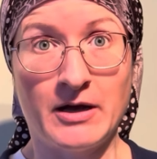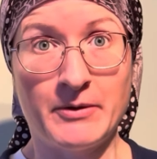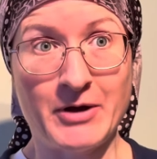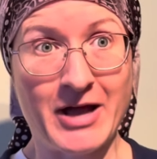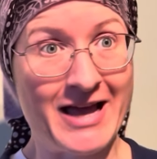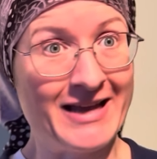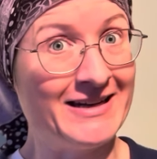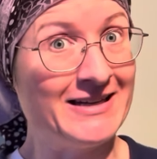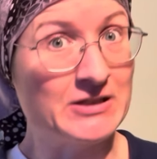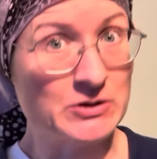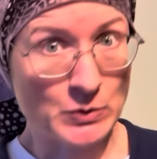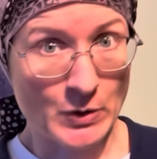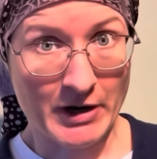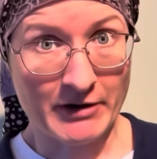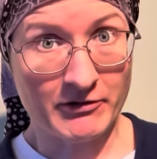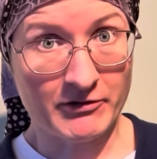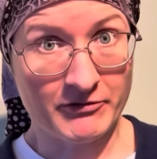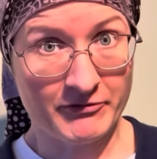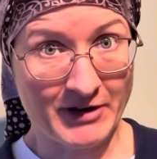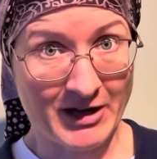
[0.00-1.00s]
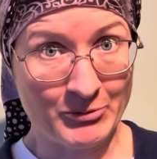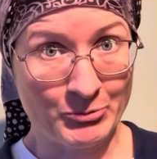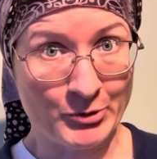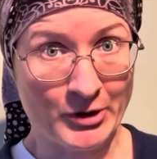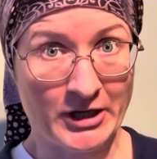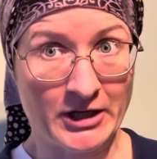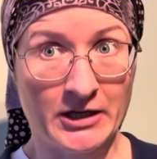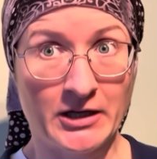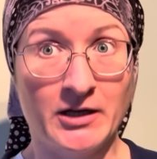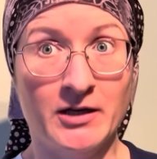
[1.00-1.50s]
Any square of
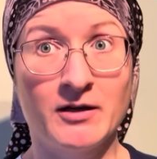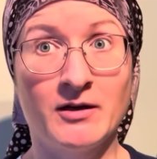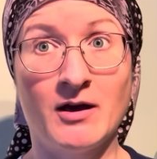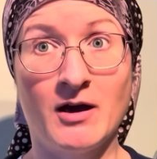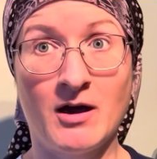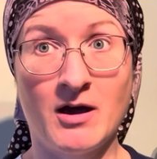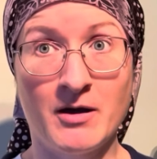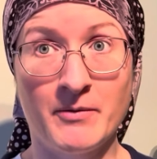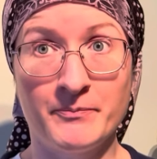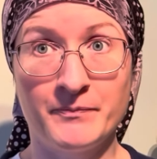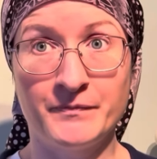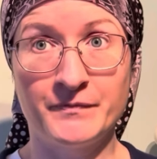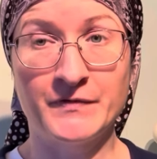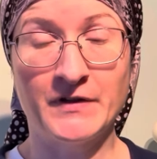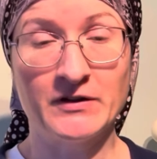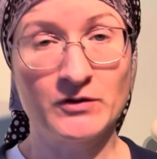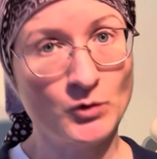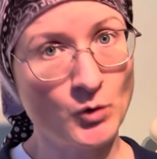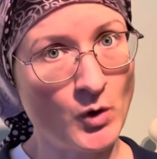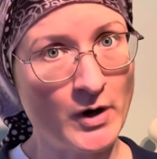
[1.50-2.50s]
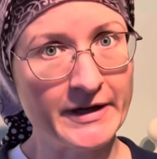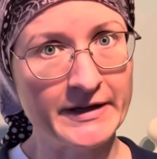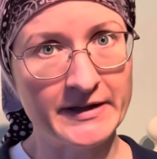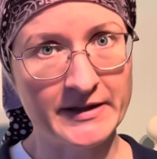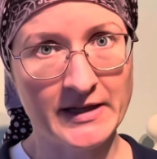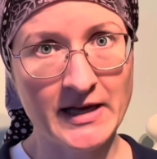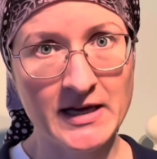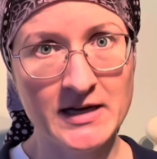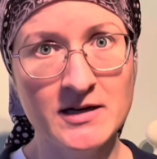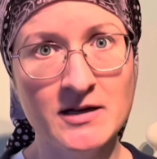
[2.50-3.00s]
fabric that's quite
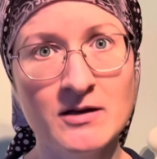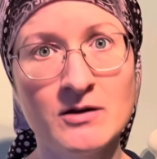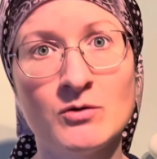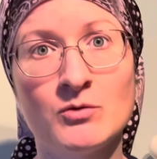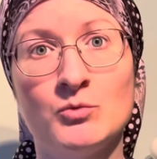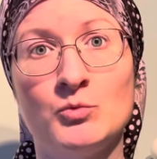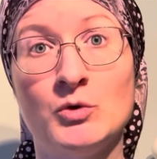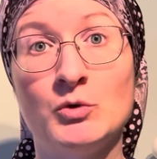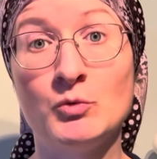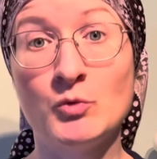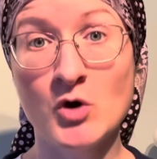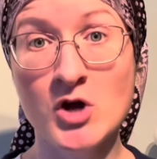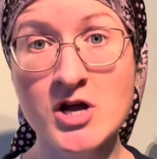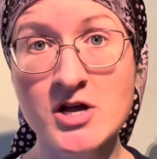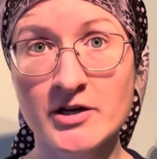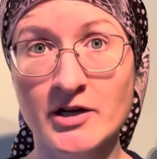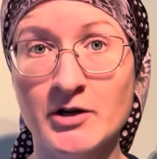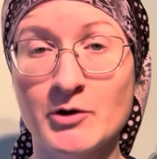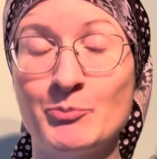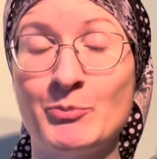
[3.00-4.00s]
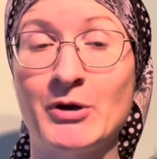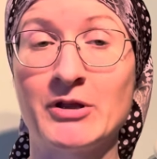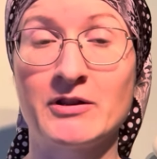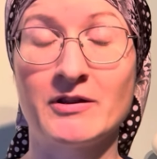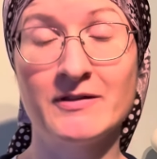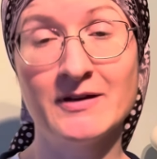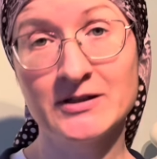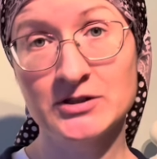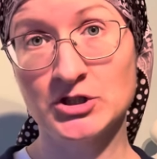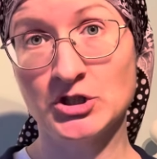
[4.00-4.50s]
thin will work, but the
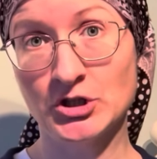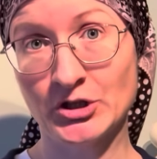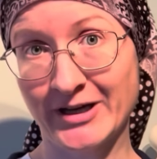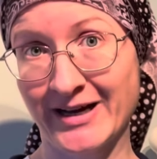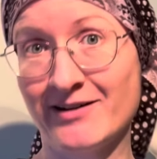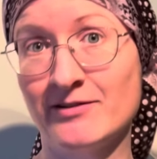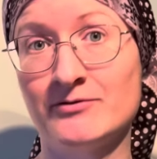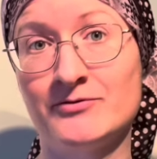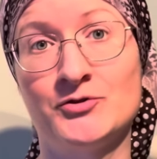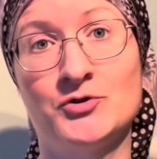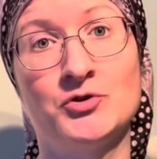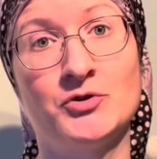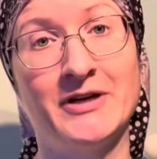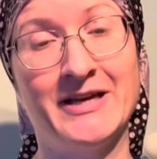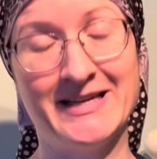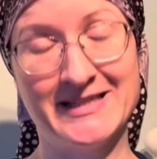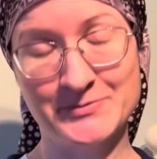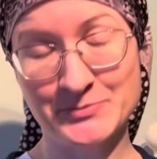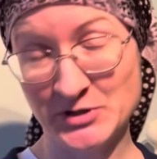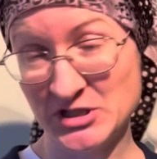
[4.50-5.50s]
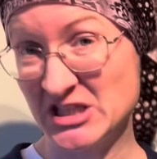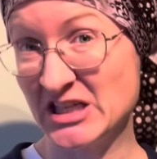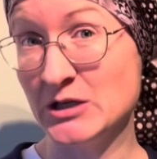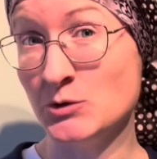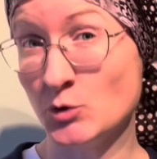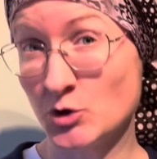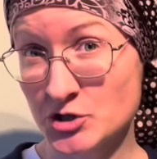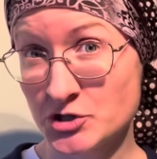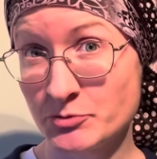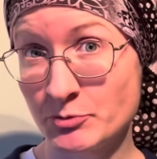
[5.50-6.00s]
thing to look out for is machine
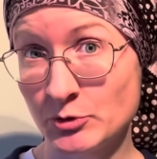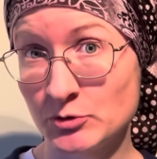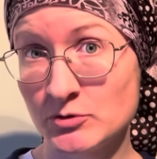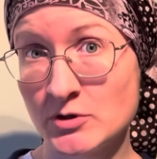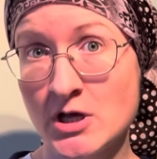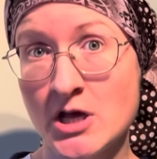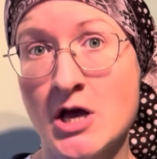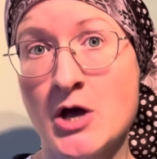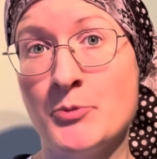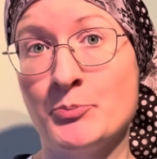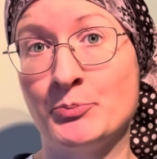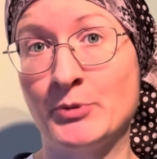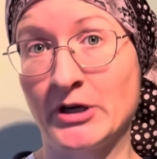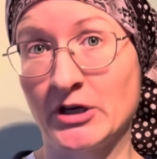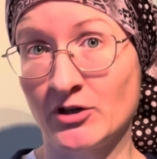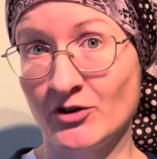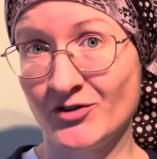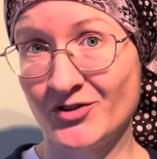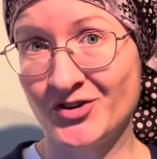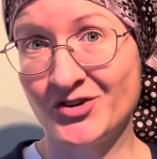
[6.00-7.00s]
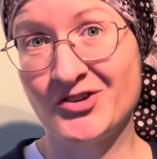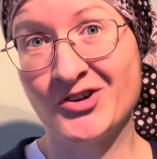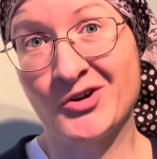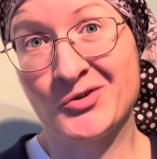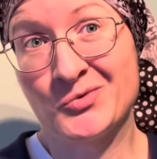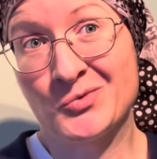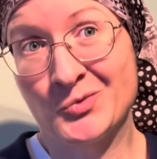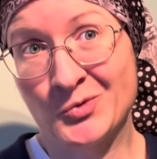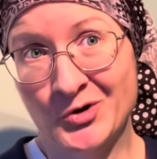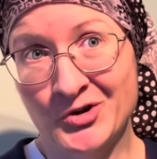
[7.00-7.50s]
washable, because you
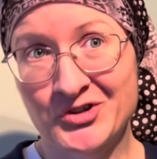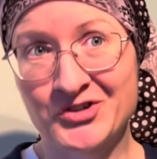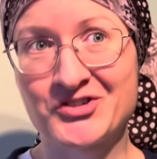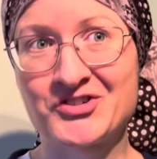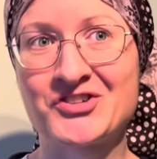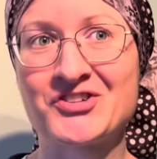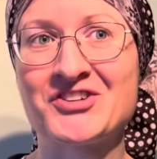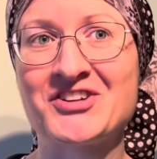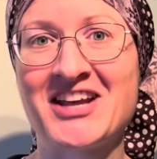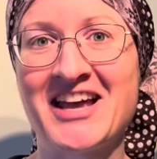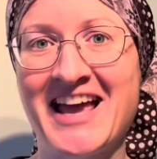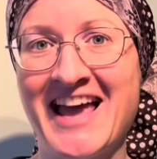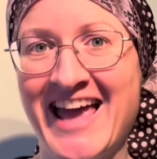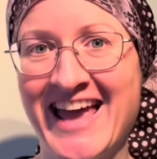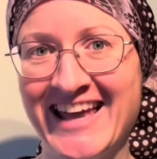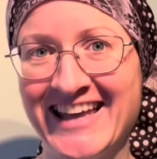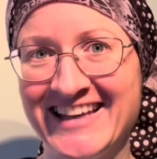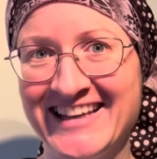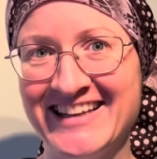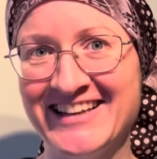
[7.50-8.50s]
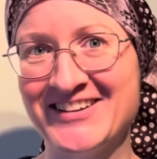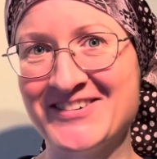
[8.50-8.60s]
don't want a